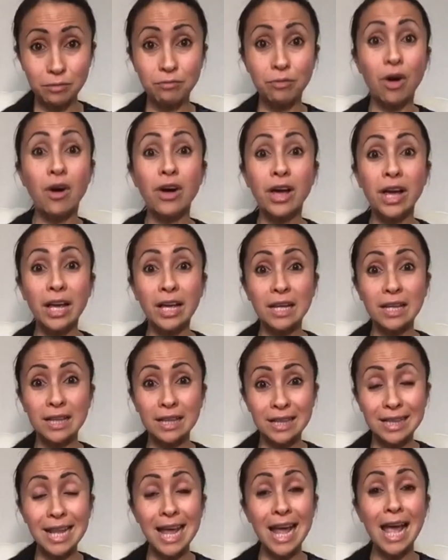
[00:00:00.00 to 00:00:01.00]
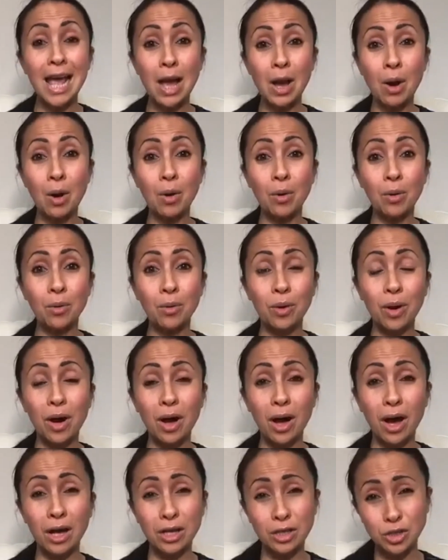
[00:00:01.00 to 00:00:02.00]
right now,
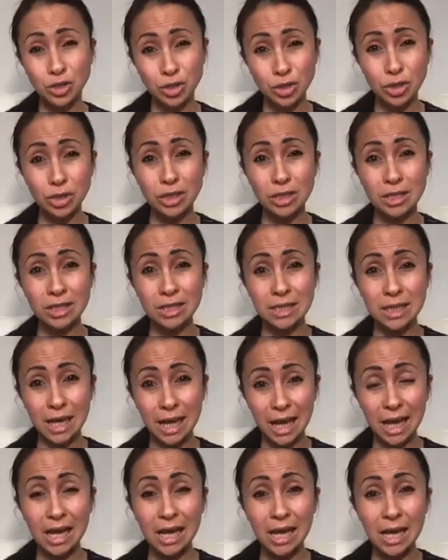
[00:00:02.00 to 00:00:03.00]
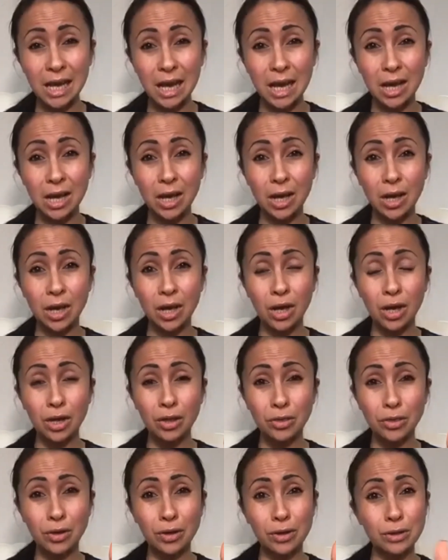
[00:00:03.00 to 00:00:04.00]
I shouldn't eat
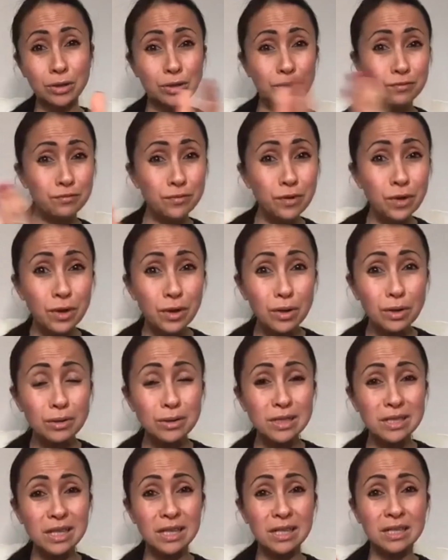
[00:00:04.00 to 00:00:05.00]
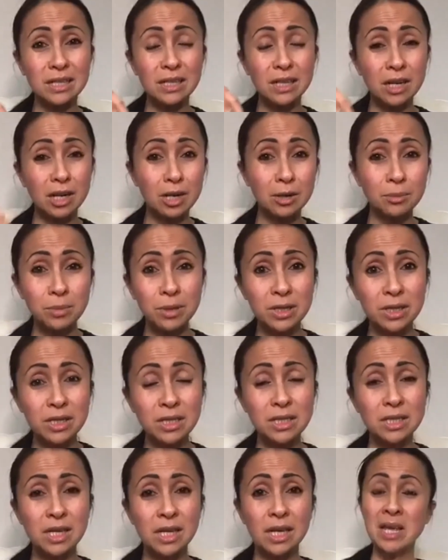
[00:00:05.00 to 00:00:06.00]
those foods in the
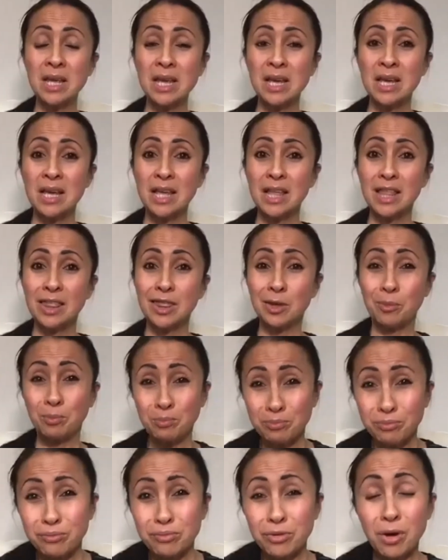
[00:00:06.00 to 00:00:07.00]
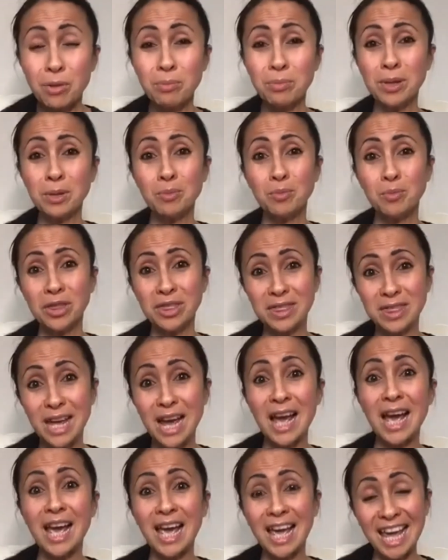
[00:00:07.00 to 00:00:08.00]
cupboard. The problem with
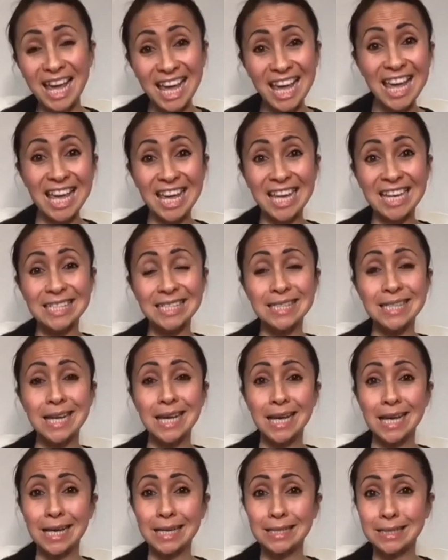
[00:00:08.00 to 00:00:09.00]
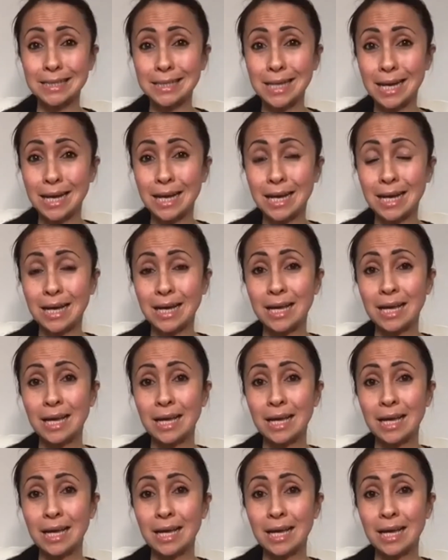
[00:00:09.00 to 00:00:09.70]
that is, is that